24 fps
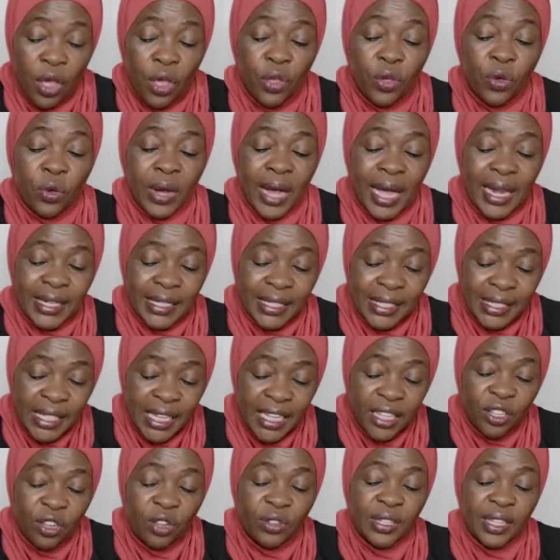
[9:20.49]
You can
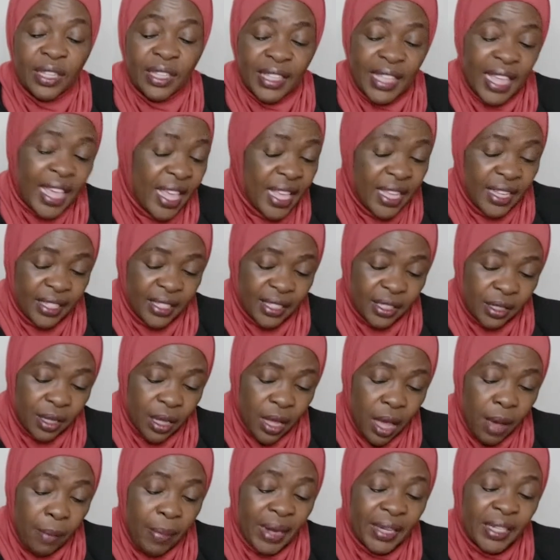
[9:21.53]
see those things,
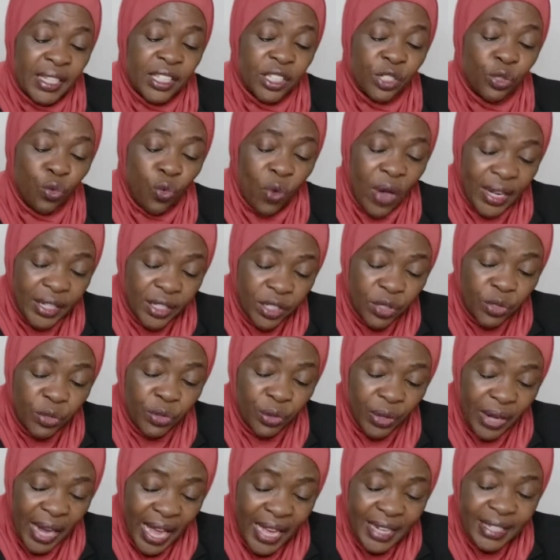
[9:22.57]
but it's what
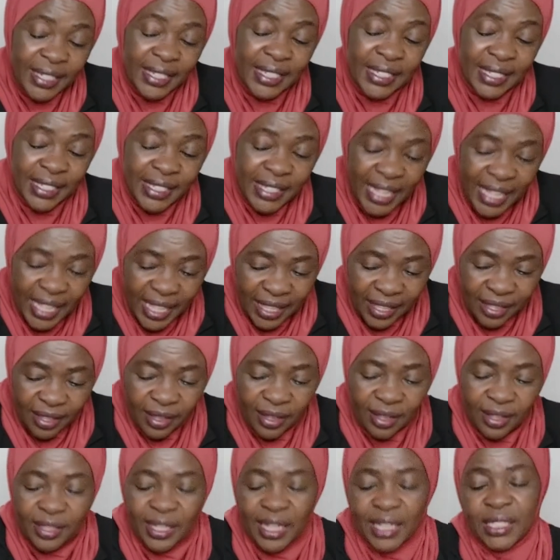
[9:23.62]
you can't see
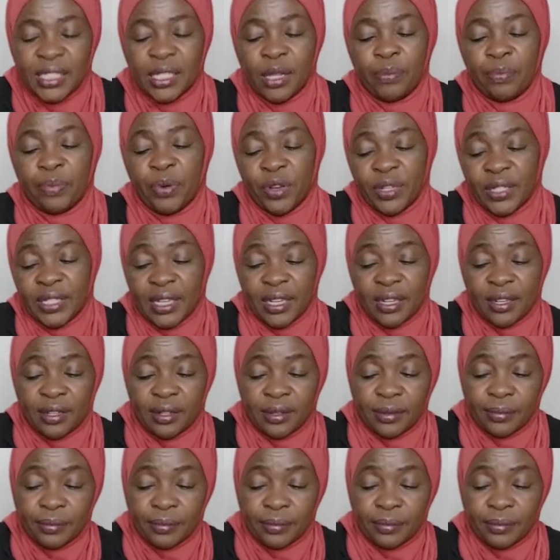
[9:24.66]
that's important.